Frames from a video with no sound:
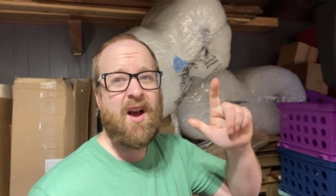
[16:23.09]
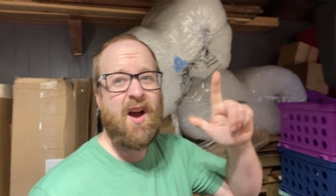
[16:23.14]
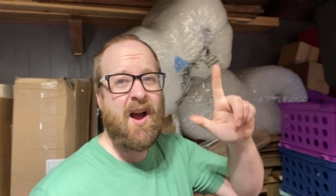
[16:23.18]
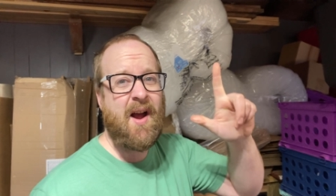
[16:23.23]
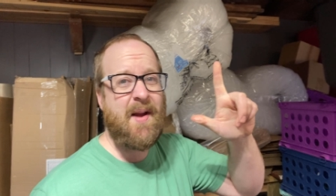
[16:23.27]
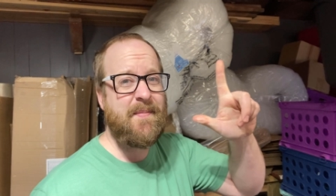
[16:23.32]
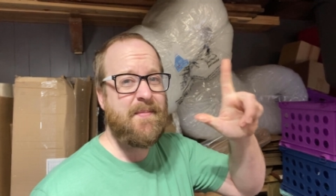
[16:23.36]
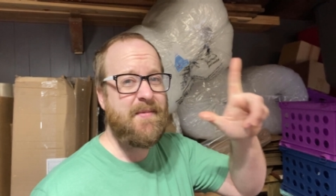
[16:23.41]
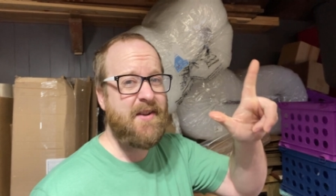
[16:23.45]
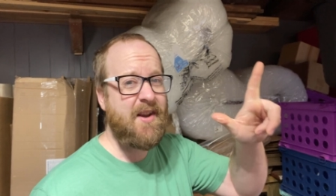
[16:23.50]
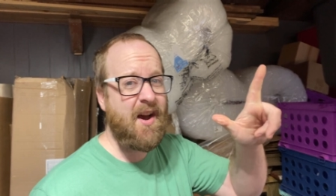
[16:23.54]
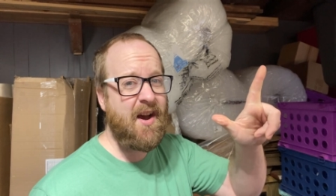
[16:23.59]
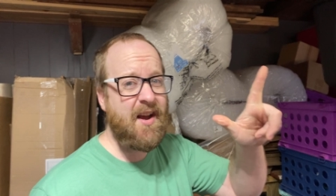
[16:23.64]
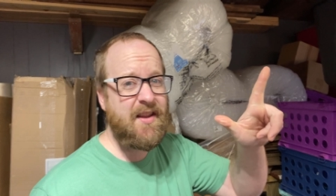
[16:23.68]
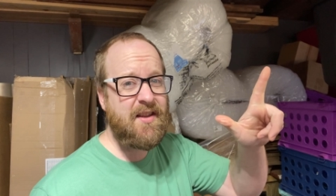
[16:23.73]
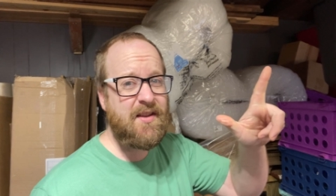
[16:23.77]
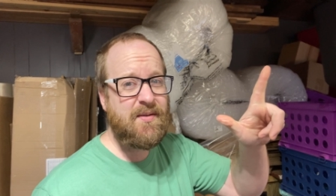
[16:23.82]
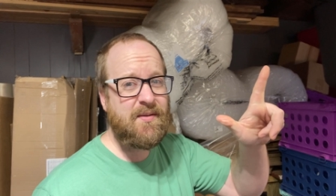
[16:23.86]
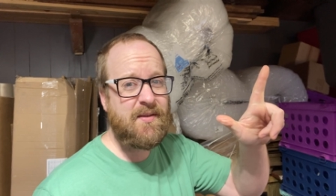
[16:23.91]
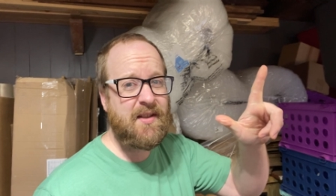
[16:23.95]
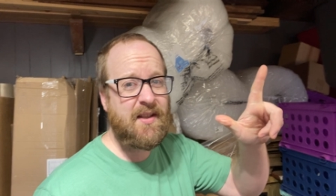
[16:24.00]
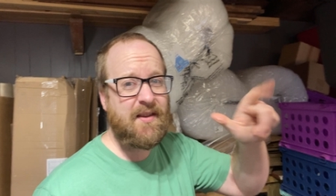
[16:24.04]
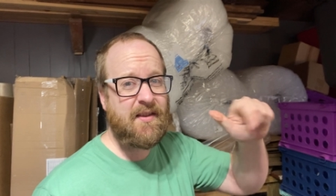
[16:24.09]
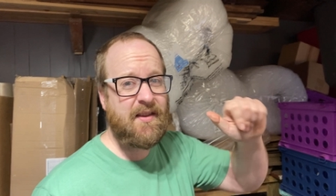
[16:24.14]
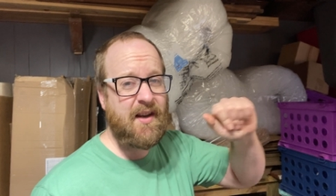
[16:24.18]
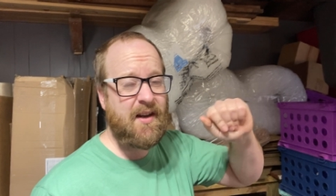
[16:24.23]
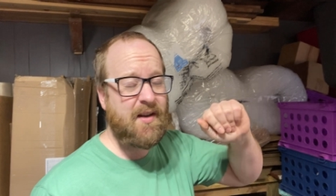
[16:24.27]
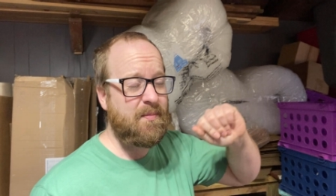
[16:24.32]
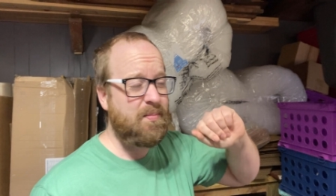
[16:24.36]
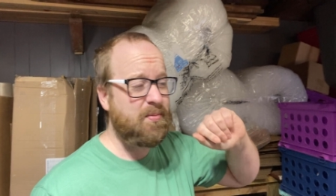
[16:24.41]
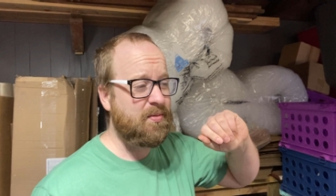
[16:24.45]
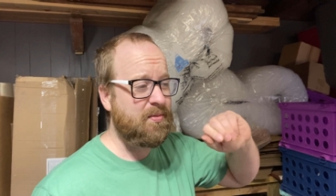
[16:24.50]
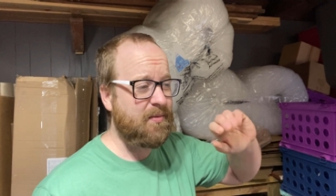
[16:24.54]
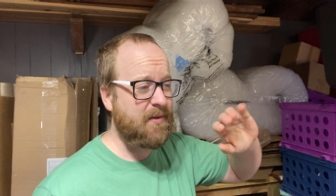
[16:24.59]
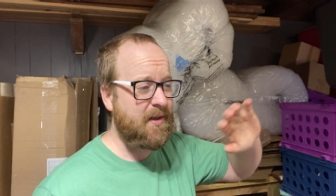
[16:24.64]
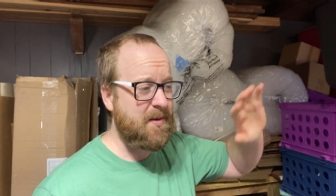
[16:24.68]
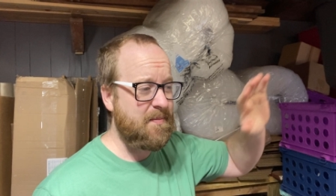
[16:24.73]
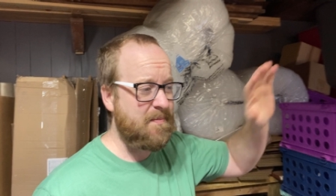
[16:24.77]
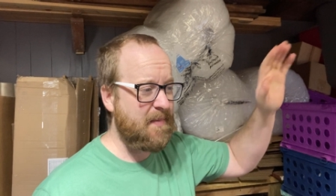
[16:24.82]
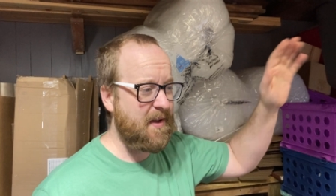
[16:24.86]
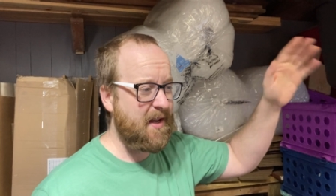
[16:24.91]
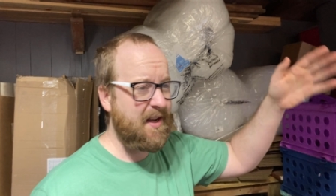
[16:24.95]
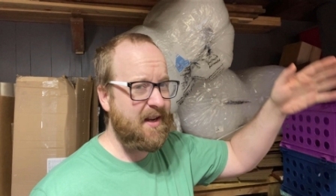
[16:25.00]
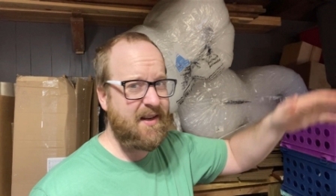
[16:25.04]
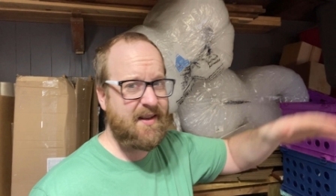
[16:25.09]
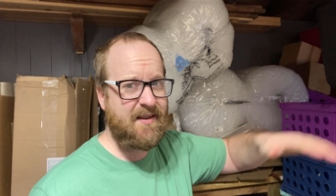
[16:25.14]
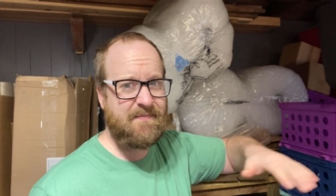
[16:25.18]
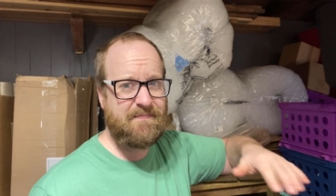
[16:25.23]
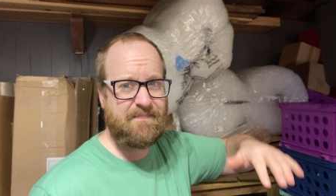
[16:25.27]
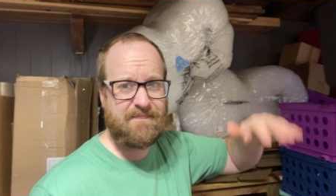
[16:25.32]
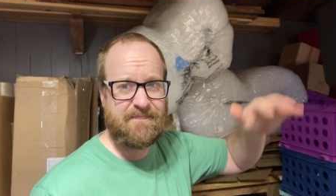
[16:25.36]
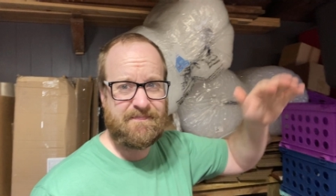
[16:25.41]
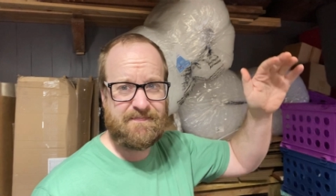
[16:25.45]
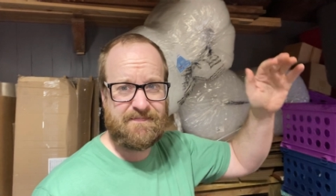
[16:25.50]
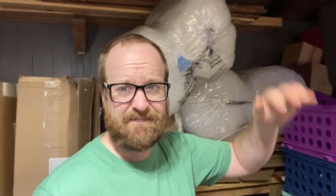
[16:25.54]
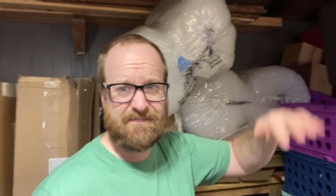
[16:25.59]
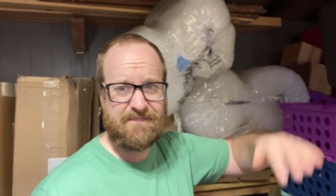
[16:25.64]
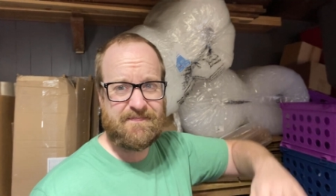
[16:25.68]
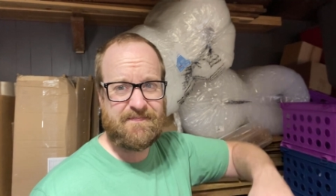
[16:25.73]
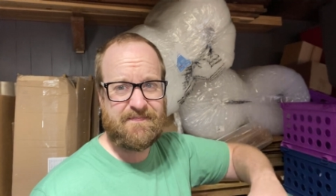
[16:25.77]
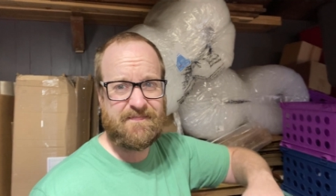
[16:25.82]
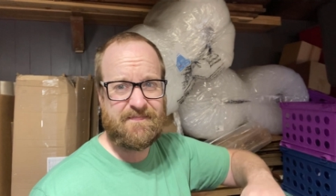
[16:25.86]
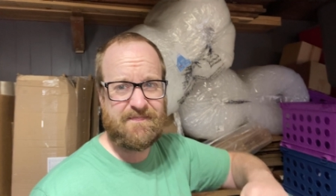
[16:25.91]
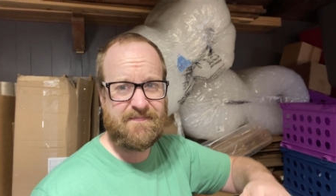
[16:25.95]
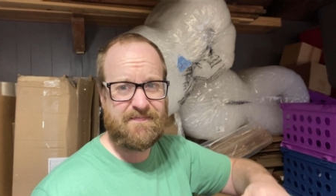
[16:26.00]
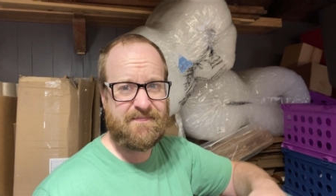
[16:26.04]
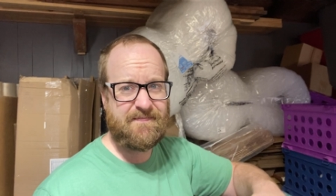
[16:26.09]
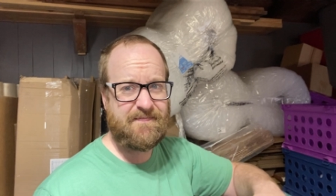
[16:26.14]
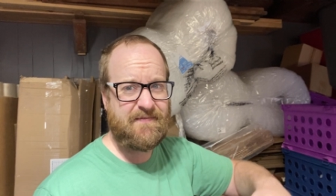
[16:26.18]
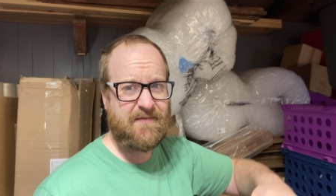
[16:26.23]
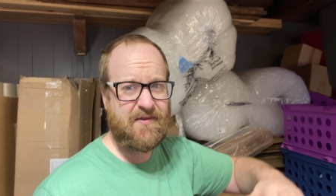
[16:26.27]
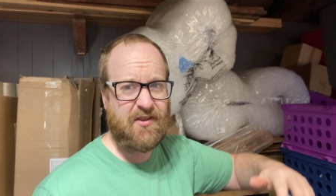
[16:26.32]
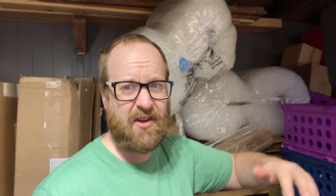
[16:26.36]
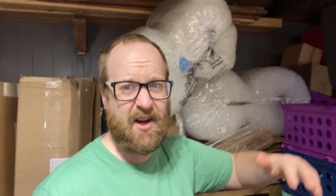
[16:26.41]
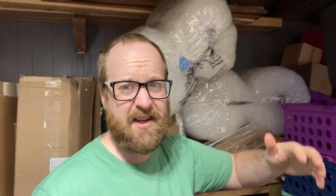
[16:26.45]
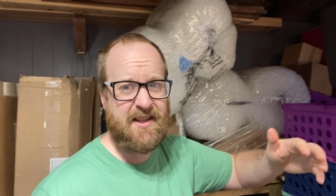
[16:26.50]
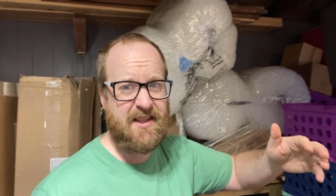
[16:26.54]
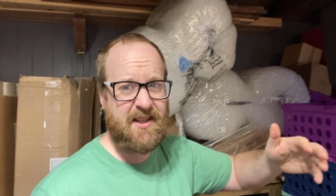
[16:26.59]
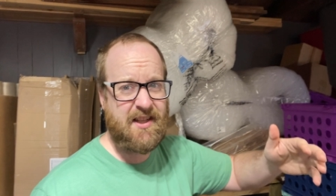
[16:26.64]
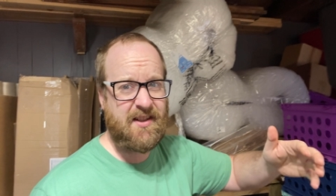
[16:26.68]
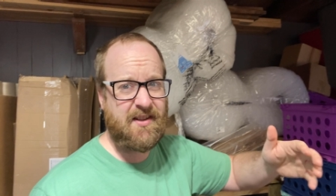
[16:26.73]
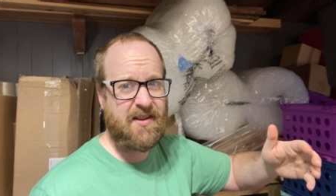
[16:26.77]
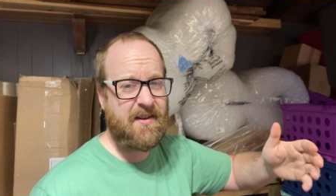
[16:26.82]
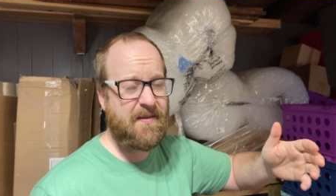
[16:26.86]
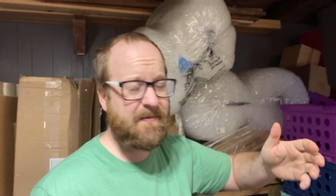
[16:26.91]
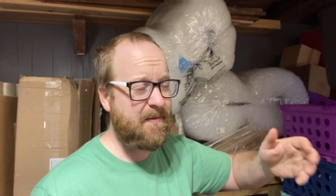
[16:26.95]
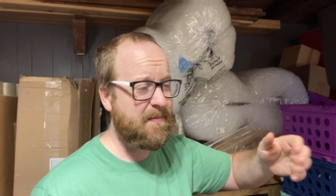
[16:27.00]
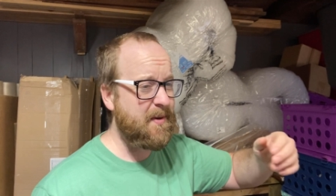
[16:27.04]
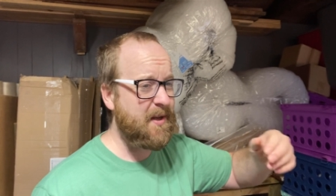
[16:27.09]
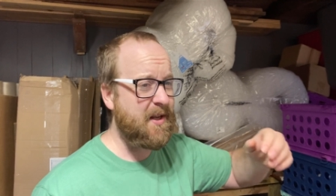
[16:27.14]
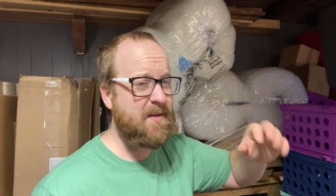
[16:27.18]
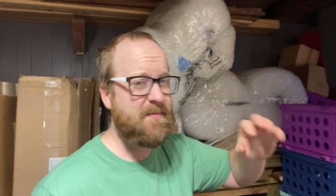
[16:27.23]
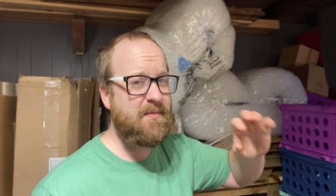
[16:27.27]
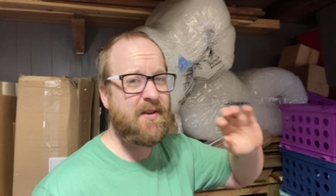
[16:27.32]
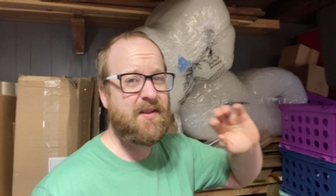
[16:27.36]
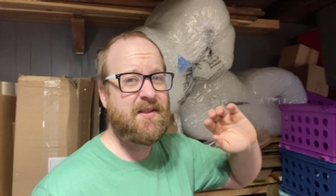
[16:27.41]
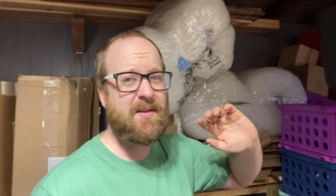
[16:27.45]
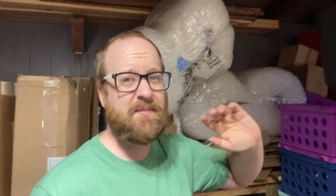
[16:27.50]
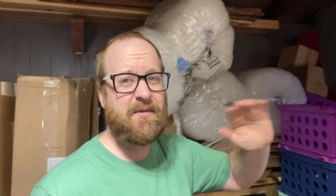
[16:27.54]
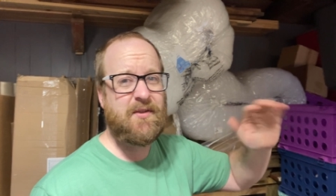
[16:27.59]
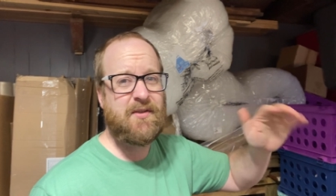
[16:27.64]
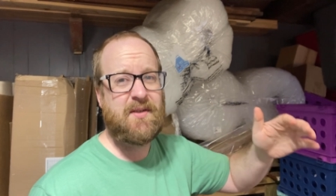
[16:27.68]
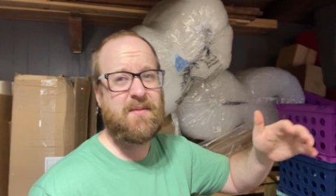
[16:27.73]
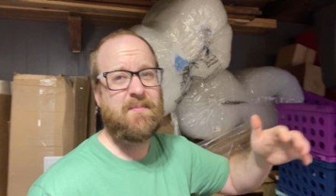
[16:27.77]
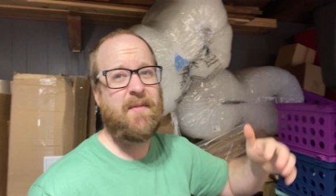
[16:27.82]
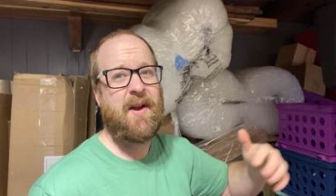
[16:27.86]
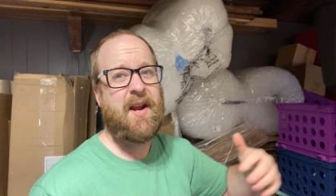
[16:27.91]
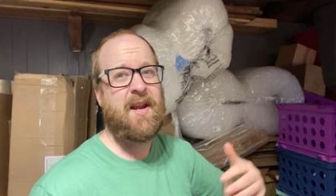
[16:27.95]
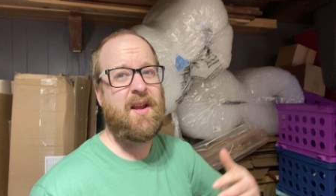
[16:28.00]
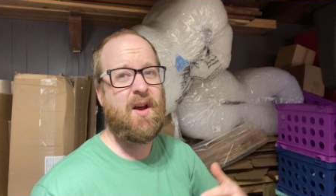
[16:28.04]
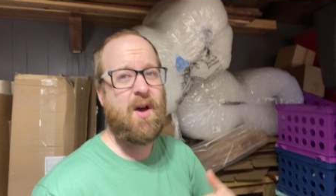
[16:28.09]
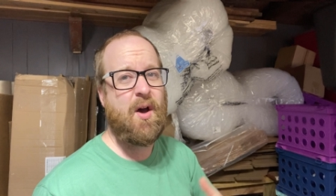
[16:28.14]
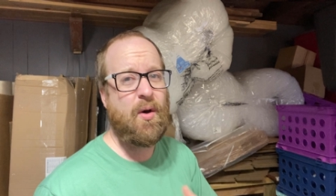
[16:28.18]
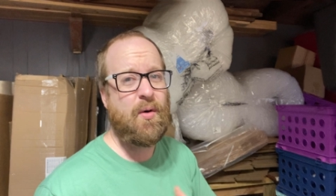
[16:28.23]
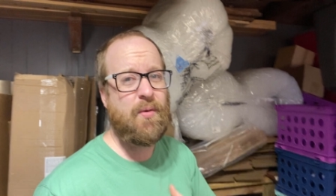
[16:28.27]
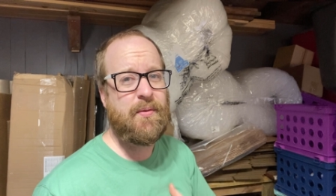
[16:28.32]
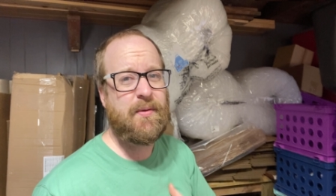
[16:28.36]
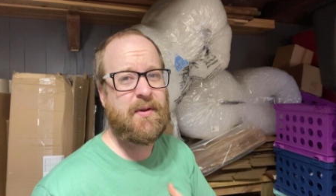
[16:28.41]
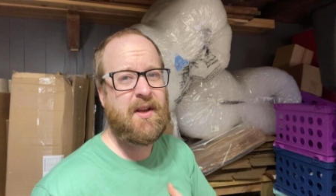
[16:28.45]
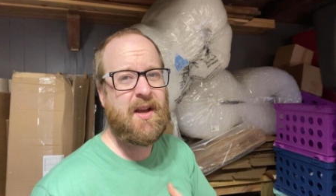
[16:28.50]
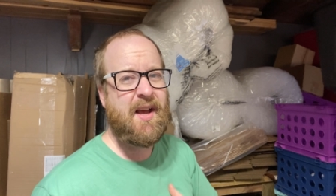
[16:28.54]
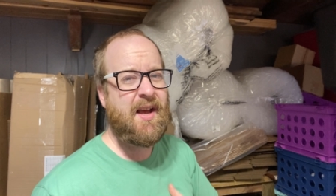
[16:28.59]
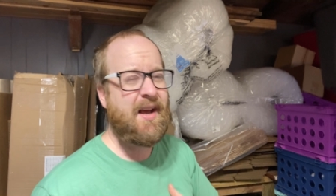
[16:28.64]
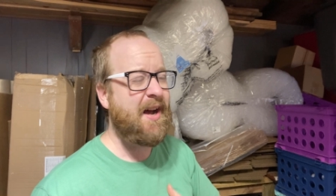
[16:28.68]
I'm not using their pre-made criteria for picking books. I'm using my own.